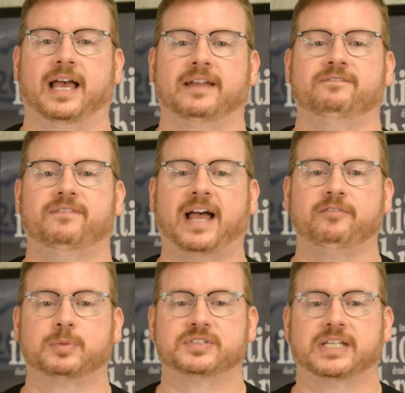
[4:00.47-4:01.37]
nine
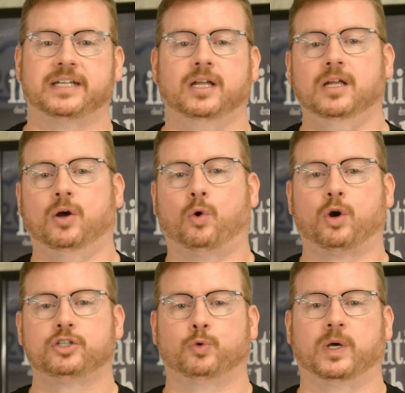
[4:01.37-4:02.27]
five percent
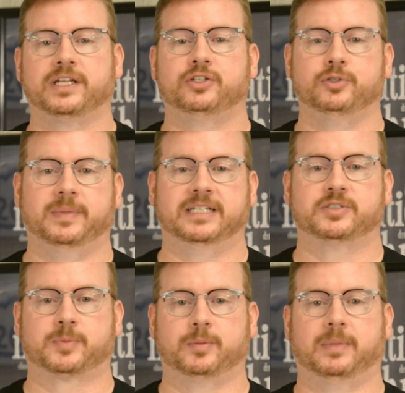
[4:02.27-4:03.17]
or twenty-two
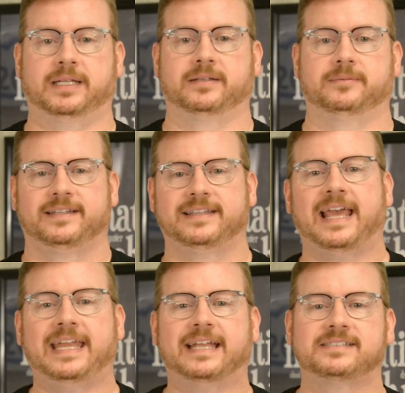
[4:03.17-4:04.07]
minutes per month.
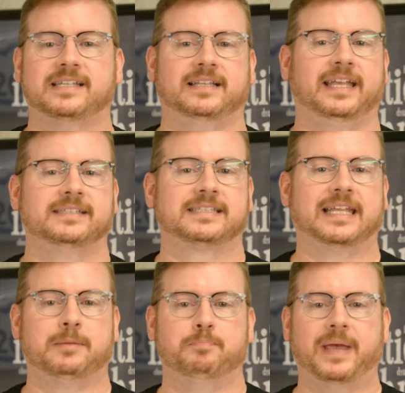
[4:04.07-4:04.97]
That S L A is
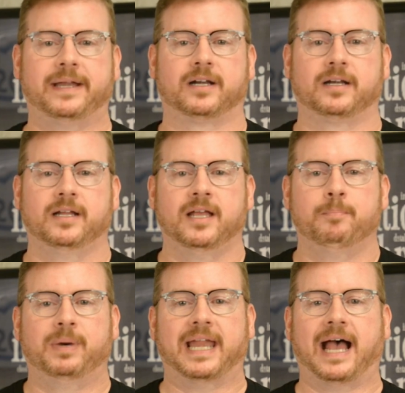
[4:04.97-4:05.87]
getting better,
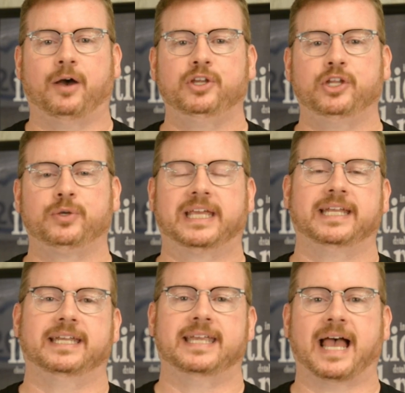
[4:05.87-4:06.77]
but how do you get
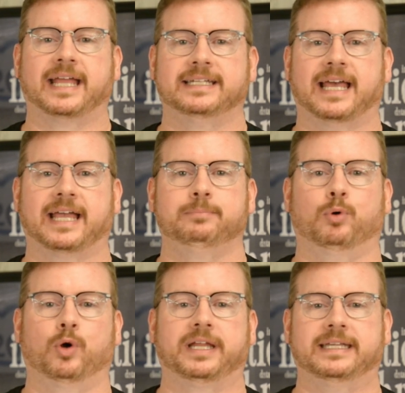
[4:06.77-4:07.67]
a ninety-nine
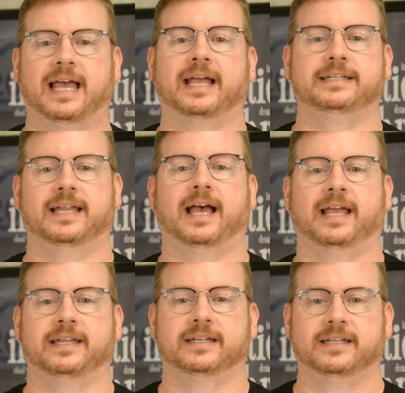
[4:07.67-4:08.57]
point nine
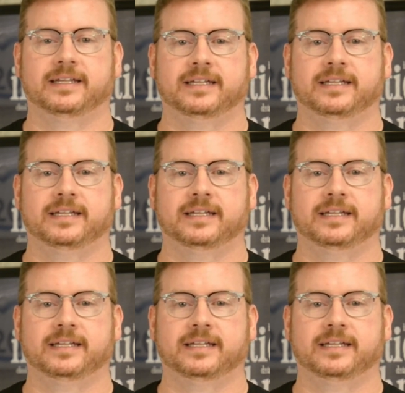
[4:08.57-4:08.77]
nine?